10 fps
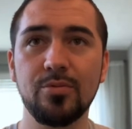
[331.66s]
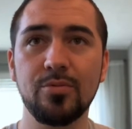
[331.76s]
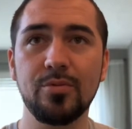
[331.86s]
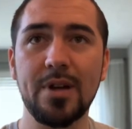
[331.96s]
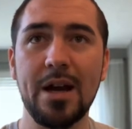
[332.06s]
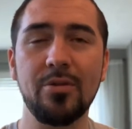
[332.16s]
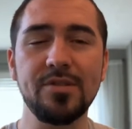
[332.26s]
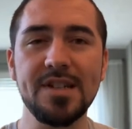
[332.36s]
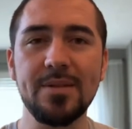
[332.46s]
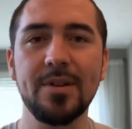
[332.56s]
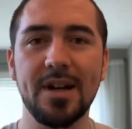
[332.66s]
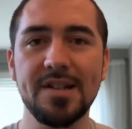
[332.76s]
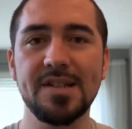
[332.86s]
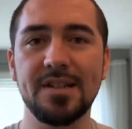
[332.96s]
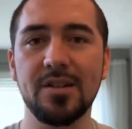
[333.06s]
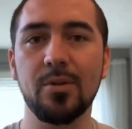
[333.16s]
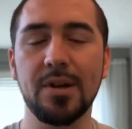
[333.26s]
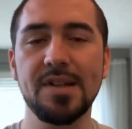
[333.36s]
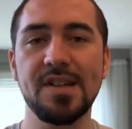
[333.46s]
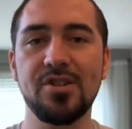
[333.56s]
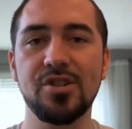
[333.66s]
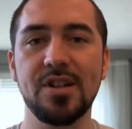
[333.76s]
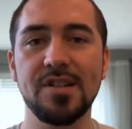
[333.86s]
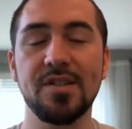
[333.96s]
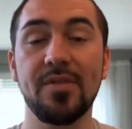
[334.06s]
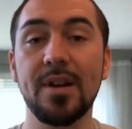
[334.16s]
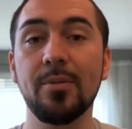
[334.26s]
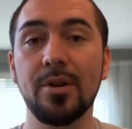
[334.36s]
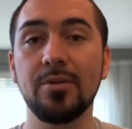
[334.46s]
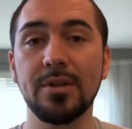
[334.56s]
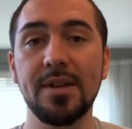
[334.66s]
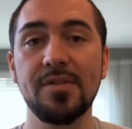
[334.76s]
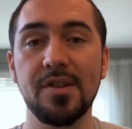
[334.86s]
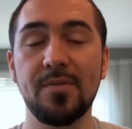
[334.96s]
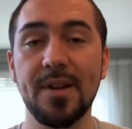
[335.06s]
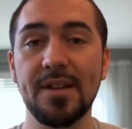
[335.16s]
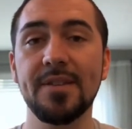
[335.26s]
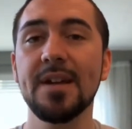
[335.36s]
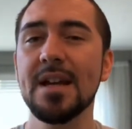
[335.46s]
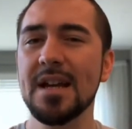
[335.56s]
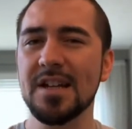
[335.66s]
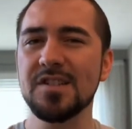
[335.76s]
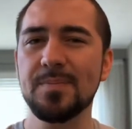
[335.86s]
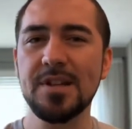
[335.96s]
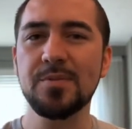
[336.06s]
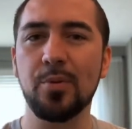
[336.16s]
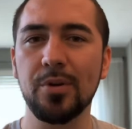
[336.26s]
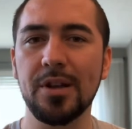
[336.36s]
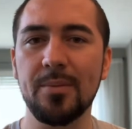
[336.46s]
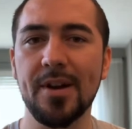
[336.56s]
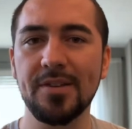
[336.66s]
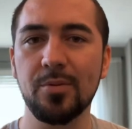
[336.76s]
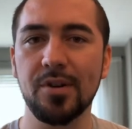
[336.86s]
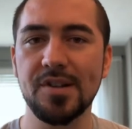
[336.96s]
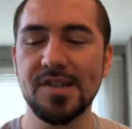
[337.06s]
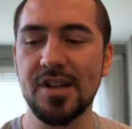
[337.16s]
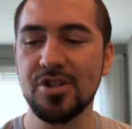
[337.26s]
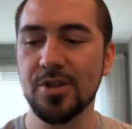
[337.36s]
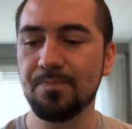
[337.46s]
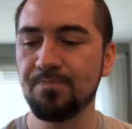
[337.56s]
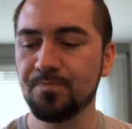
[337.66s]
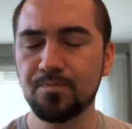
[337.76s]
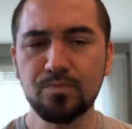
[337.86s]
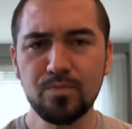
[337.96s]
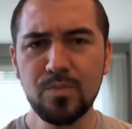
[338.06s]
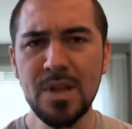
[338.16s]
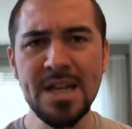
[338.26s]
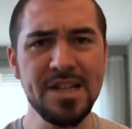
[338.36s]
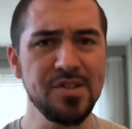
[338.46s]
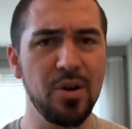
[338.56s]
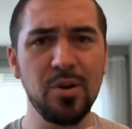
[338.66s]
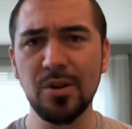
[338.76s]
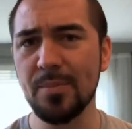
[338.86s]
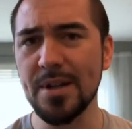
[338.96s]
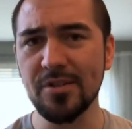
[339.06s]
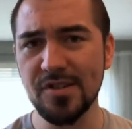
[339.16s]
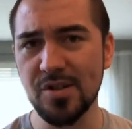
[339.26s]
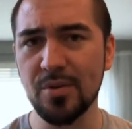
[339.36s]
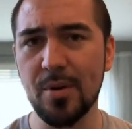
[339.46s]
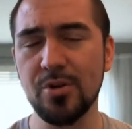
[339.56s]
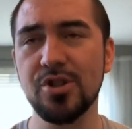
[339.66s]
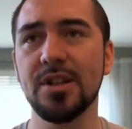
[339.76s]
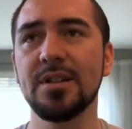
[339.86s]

demonizing the organization is of anyone who leaves the faith and speaks poorly about the organization. It's all appeals to emotion.